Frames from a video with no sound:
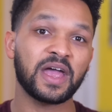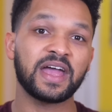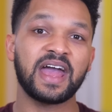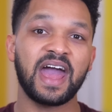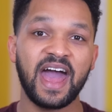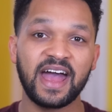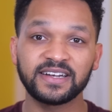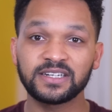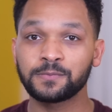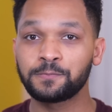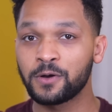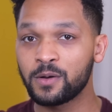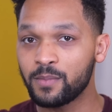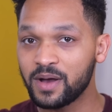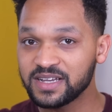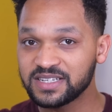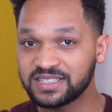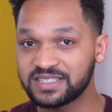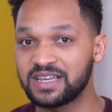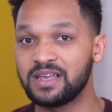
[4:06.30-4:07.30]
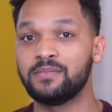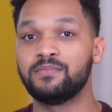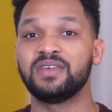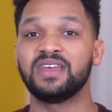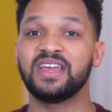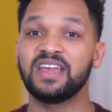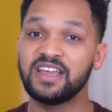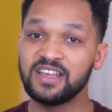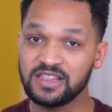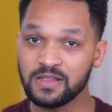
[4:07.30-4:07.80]
I had to put my SIM
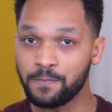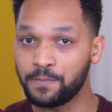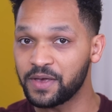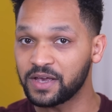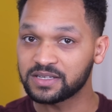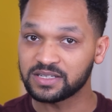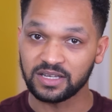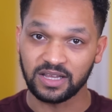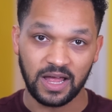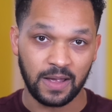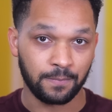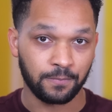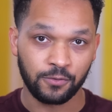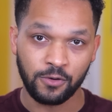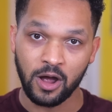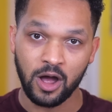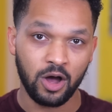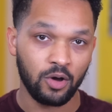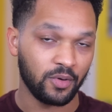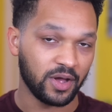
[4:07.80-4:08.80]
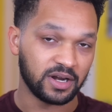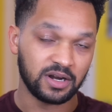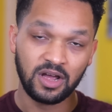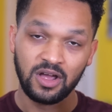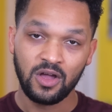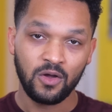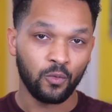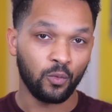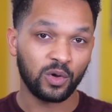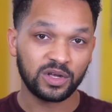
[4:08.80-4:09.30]
in the Pixel 8 Pro, and
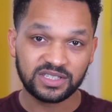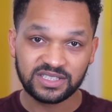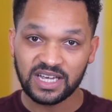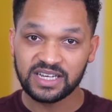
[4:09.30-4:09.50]
once